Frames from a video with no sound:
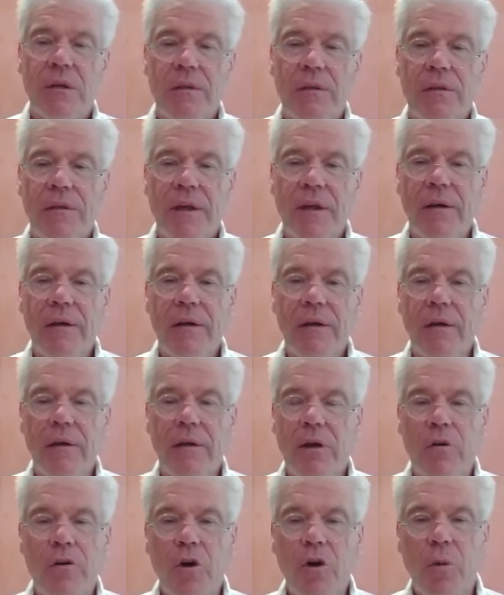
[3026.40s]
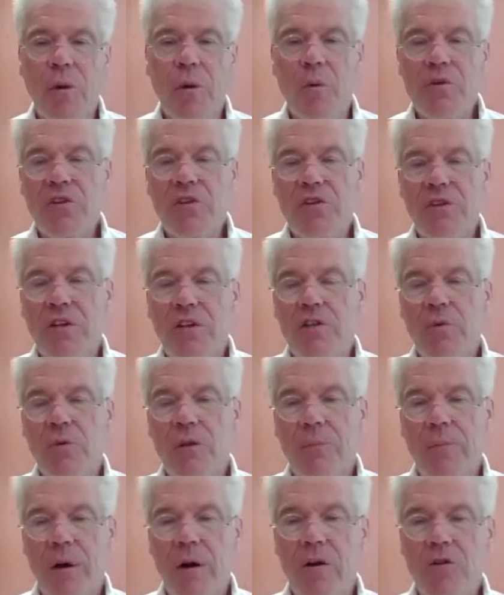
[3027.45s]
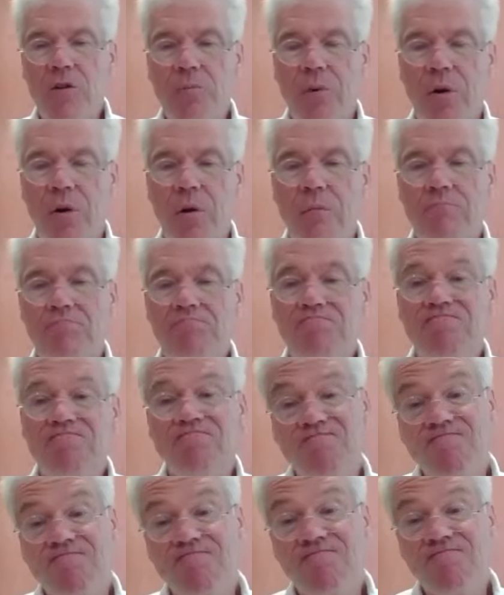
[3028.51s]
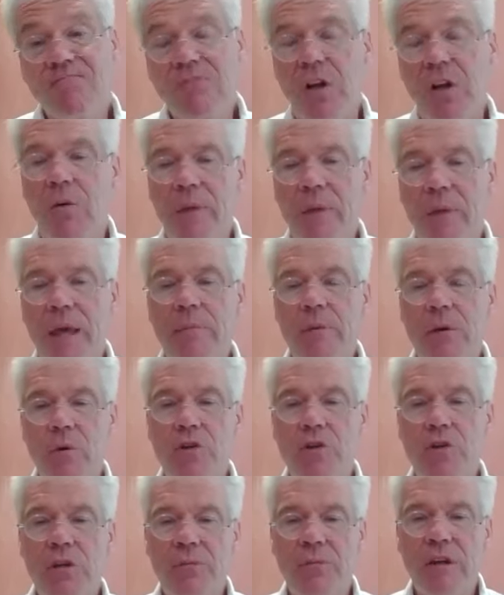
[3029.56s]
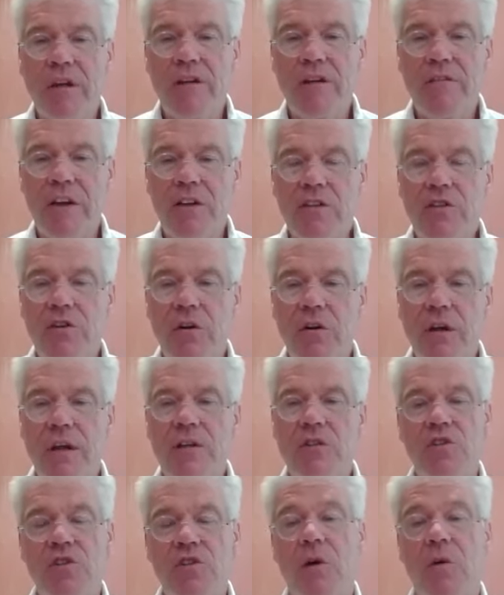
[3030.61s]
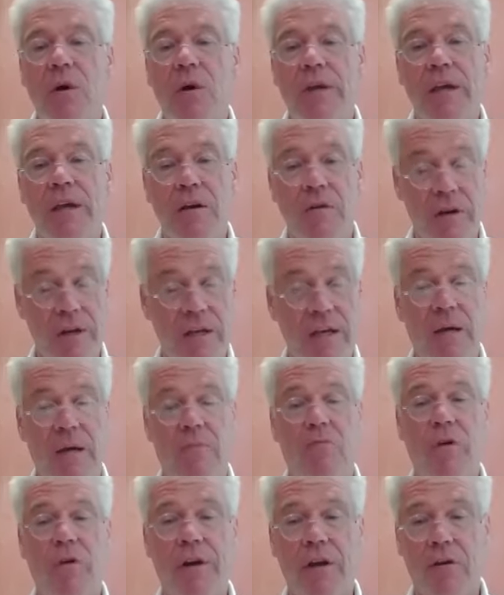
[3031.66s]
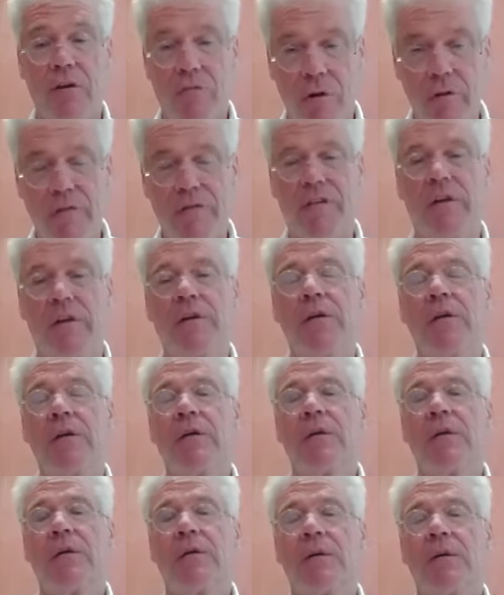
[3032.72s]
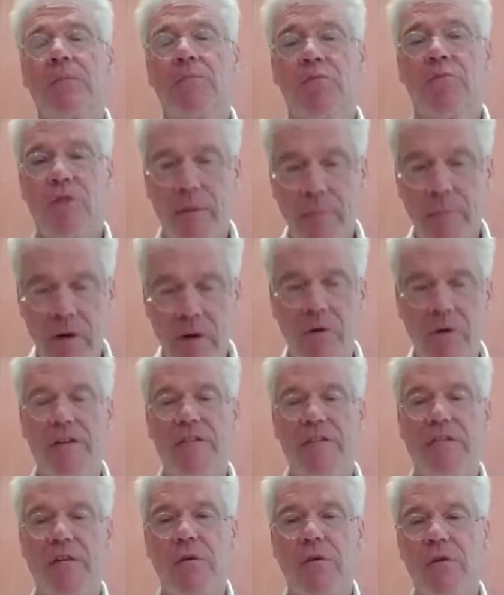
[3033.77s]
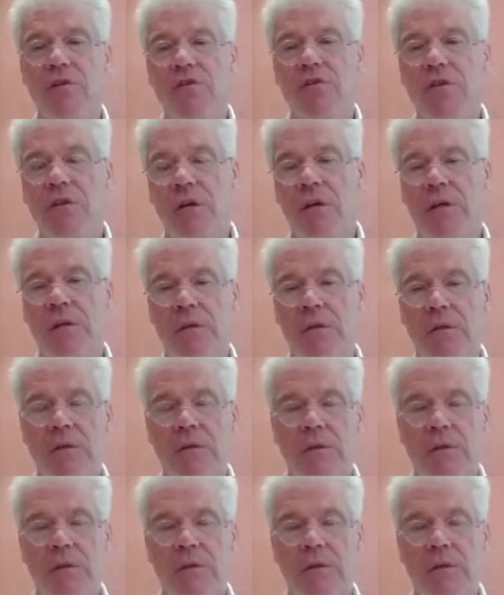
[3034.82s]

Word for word: that you know nobody wants to touch it with a barge pole, you know maybe we should be an investor. And so here I am running a growth fund, primarily focused on